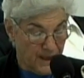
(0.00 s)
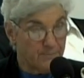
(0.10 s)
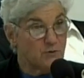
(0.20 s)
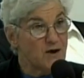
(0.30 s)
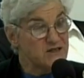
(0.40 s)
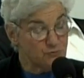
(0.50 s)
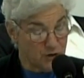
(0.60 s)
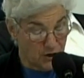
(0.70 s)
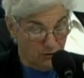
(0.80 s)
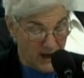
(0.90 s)
Parental
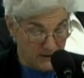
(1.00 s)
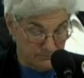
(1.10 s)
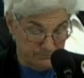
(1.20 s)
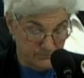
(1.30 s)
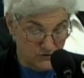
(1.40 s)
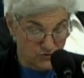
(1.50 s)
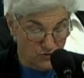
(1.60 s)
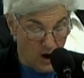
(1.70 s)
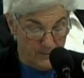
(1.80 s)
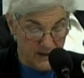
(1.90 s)
regret,
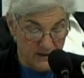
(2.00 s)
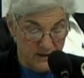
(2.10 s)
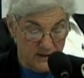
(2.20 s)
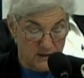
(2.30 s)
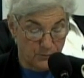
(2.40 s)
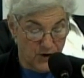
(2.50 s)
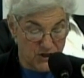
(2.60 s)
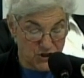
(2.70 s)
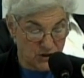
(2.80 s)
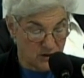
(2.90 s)
trauma,
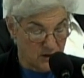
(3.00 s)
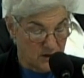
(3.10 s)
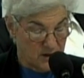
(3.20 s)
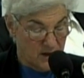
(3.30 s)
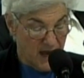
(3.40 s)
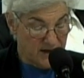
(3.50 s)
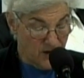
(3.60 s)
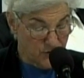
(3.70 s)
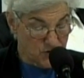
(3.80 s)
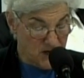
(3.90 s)
depression, and
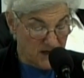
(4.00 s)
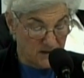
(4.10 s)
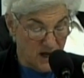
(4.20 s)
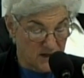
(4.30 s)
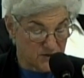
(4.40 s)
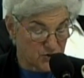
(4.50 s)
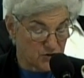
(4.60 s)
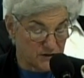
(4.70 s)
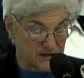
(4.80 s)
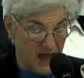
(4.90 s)
other
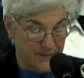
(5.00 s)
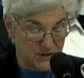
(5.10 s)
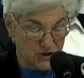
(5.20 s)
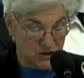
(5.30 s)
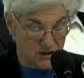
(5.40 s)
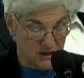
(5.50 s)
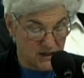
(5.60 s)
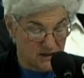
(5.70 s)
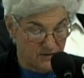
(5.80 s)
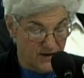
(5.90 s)
psychological damages
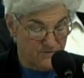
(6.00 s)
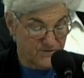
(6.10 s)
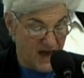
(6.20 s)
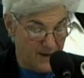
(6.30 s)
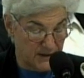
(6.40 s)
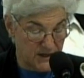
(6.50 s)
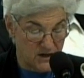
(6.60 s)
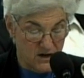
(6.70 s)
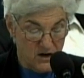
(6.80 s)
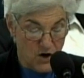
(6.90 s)
in the family
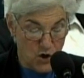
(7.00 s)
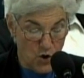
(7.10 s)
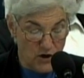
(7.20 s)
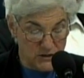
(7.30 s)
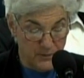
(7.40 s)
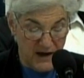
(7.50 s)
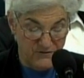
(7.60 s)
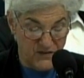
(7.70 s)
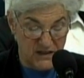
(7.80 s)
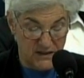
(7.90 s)
are caused by
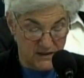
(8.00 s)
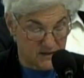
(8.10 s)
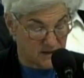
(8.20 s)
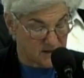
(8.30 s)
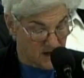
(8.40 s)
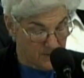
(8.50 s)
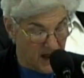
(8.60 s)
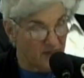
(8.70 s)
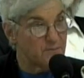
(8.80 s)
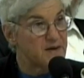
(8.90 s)
feelings that
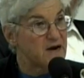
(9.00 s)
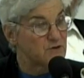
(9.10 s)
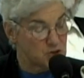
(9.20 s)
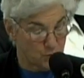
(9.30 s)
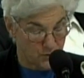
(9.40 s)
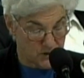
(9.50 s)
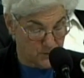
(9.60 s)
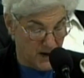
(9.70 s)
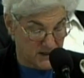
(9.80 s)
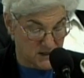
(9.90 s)
somehow the parents were
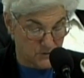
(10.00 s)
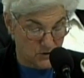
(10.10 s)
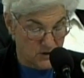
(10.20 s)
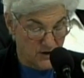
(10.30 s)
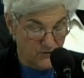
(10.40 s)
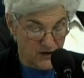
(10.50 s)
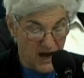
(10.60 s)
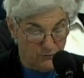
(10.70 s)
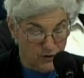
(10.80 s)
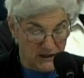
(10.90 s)
responsible for
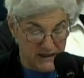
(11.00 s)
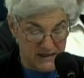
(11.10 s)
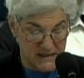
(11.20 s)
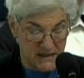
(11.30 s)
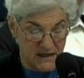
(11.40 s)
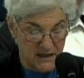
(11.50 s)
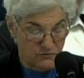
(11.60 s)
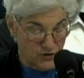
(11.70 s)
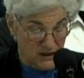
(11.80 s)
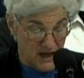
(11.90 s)
not
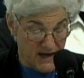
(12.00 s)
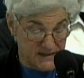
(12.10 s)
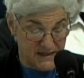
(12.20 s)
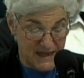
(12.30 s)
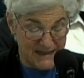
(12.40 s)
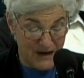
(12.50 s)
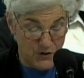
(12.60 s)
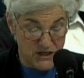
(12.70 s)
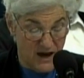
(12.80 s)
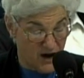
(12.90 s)
realizing that their
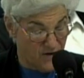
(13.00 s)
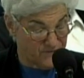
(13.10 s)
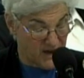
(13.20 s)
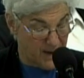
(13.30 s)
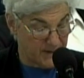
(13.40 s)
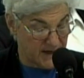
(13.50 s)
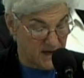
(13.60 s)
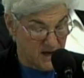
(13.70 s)
entire family